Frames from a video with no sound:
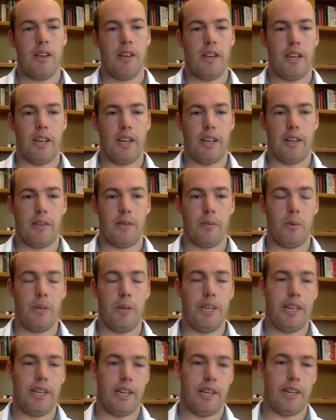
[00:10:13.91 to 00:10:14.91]
And
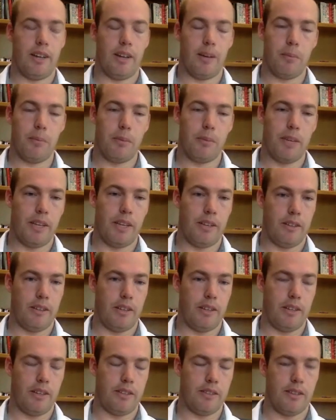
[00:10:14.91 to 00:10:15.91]
we can update
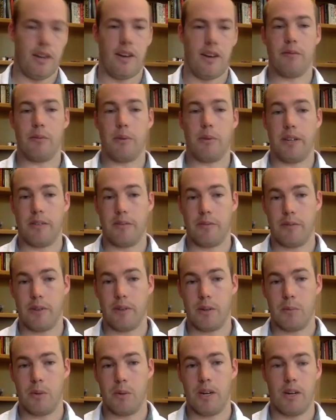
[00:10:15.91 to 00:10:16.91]
the software and
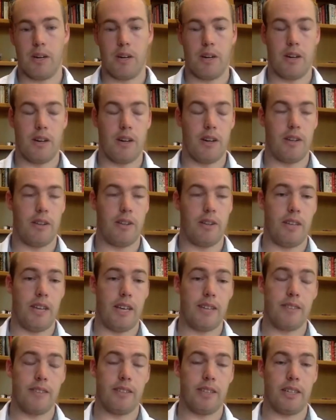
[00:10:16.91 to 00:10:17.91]
firmware on all the
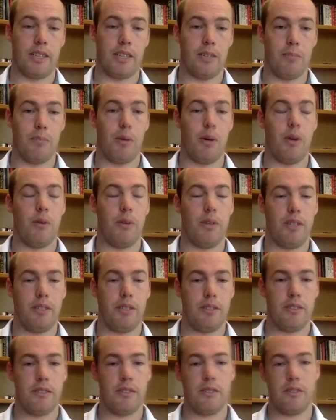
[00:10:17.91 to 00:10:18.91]
S-Link
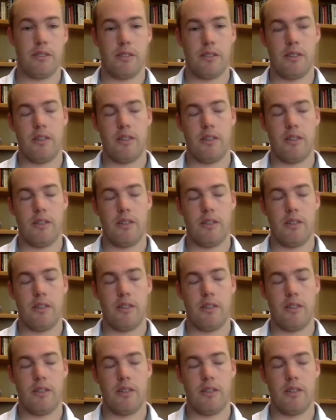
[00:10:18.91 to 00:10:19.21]
components